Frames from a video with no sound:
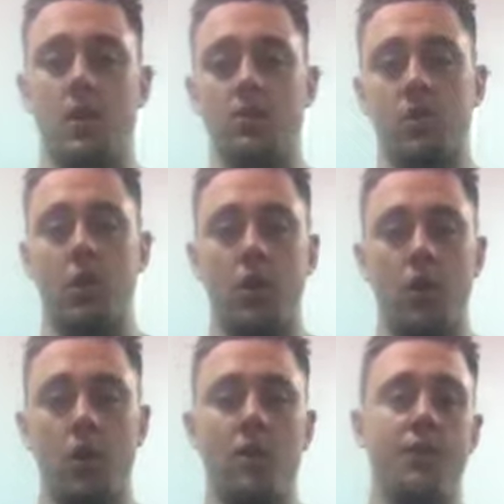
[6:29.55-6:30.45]
So
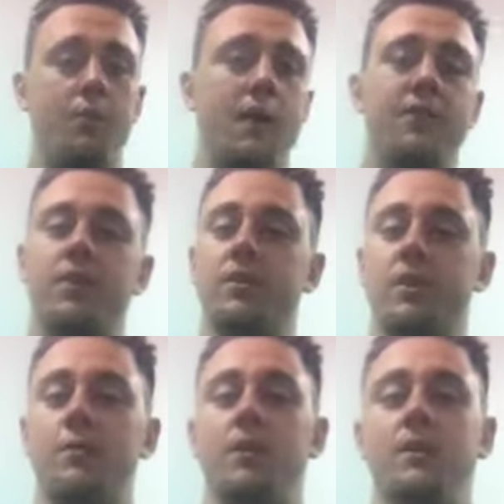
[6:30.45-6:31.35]
for me, for
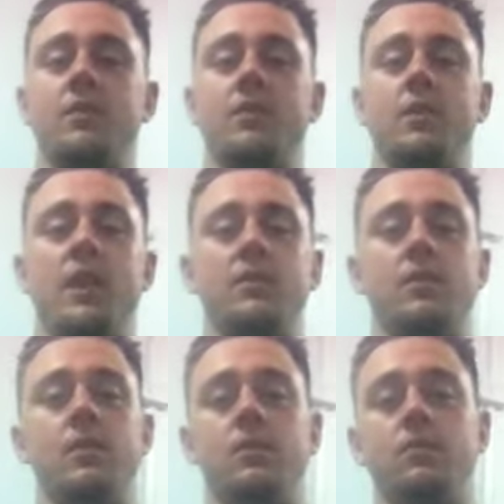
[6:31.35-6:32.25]
example, as
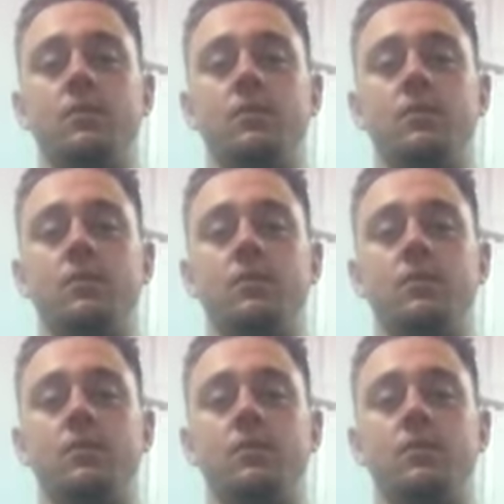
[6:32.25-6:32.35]
a